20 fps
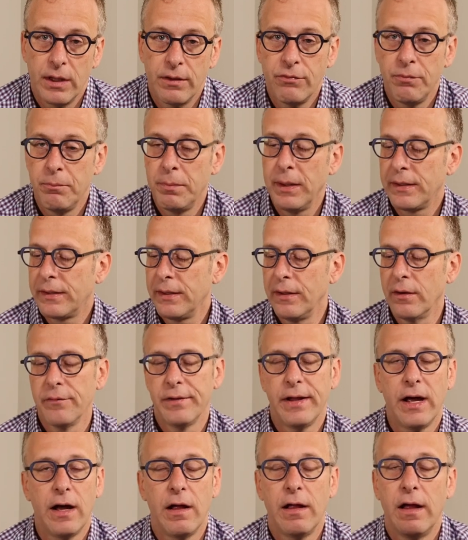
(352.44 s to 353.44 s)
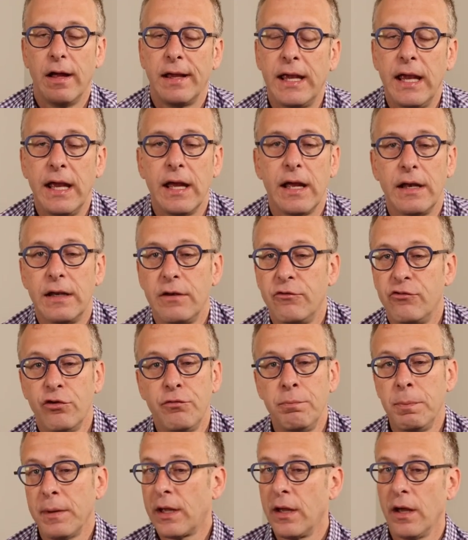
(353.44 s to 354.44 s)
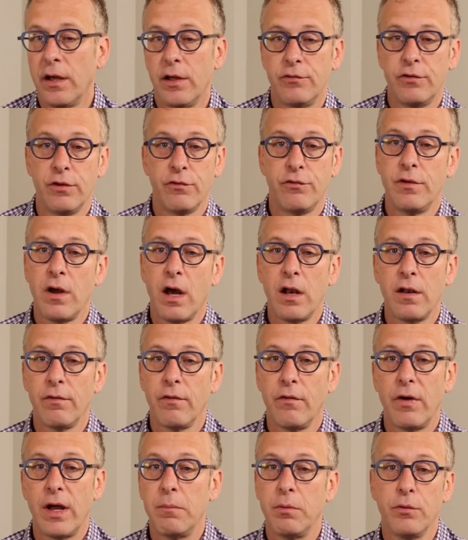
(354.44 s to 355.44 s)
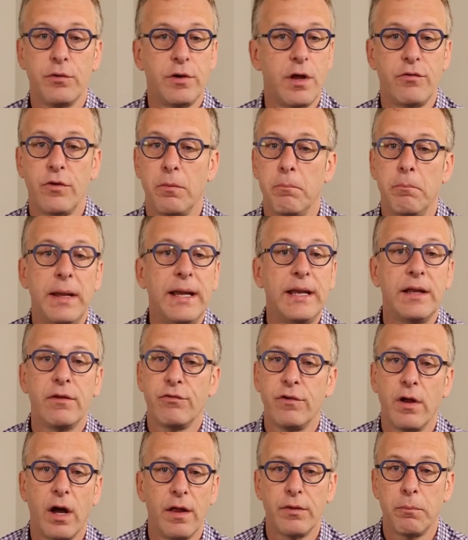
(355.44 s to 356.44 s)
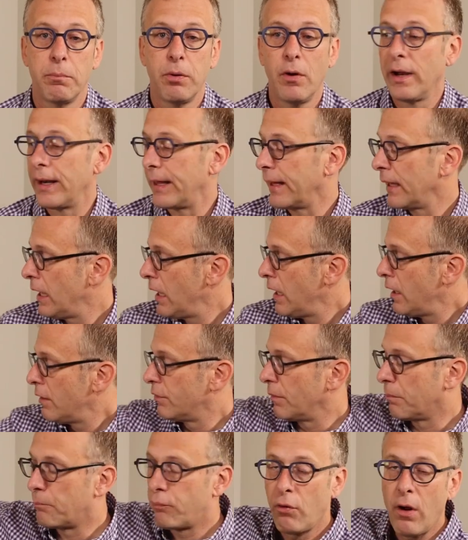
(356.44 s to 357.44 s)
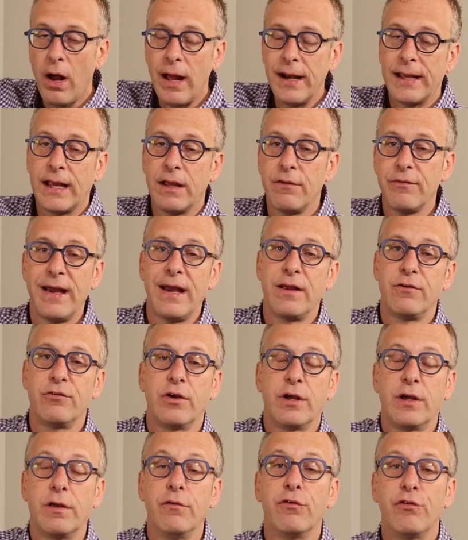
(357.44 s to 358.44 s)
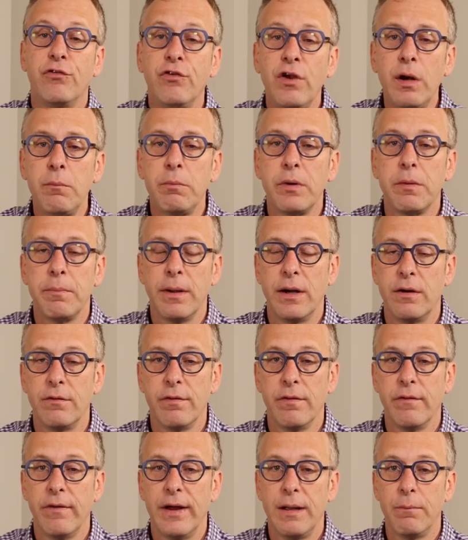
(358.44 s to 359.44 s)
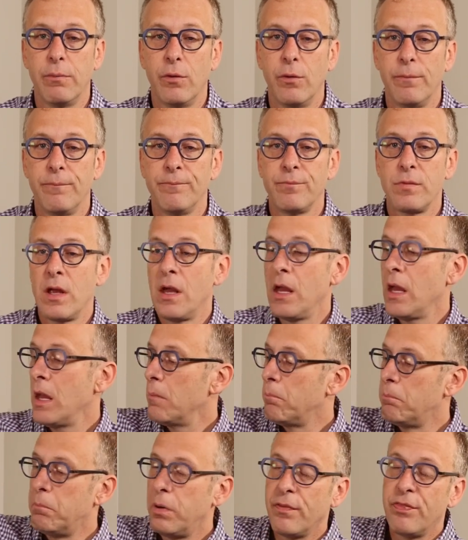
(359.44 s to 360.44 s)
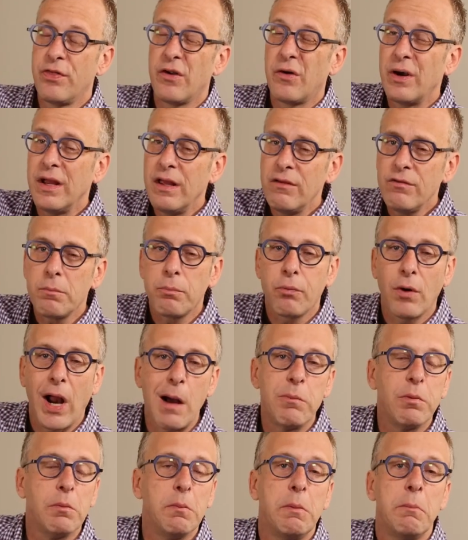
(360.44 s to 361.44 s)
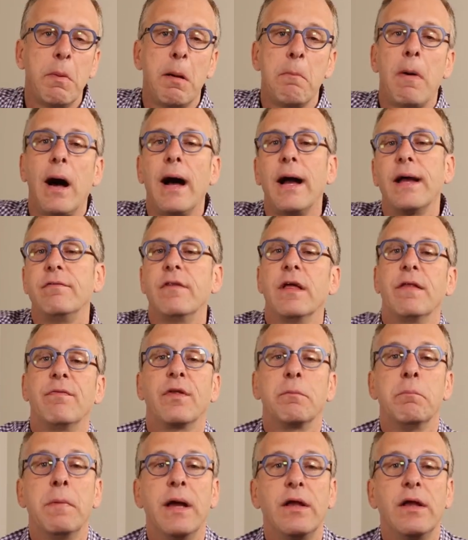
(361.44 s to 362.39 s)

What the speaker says: It's a big deal. Now, again, just because it's not on the label doesn't mean it's not in the product. The product is actually considerably better than the label, but there is a problem in my mind that the